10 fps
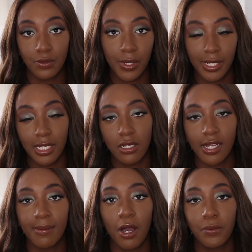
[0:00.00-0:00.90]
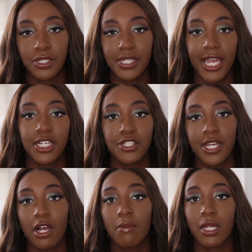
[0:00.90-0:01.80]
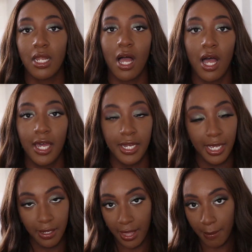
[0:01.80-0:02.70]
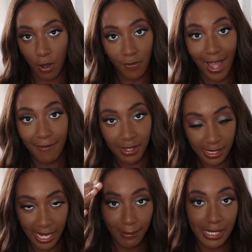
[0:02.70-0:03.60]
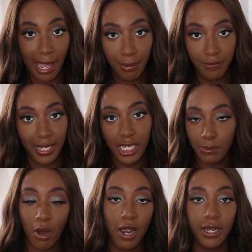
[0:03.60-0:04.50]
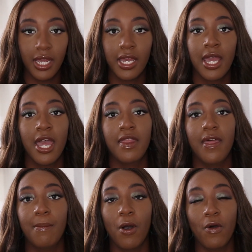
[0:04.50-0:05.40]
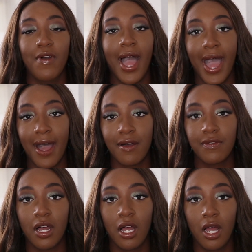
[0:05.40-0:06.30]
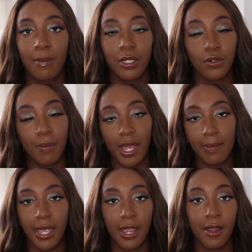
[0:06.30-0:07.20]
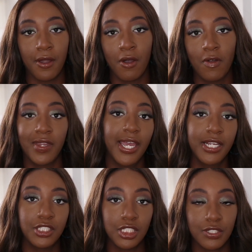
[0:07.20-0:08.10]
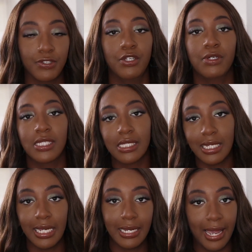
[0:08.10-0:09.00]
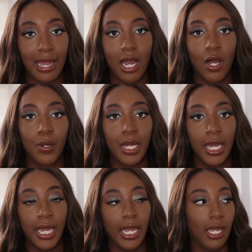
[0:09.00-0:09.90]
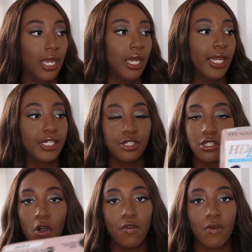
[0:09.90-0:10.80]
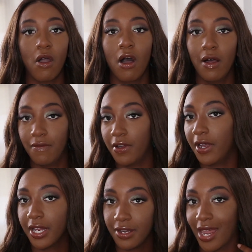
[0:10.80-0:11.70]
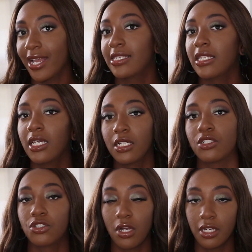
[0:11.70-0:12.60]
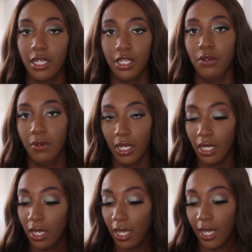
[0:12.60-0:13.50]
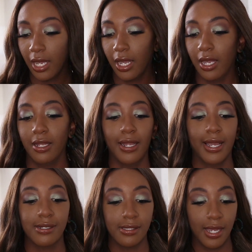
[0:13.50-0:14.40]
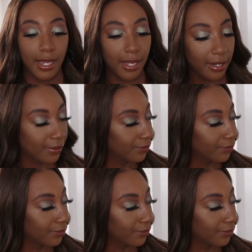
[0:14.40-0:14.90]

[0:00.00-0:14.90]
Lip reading: wig that I talked about, which is HDL Milan. They both have the same type of lace parting. They both have a little baby hair on the edges for you to slick down. And it's just overall a very nicely constructed unit. And like I said,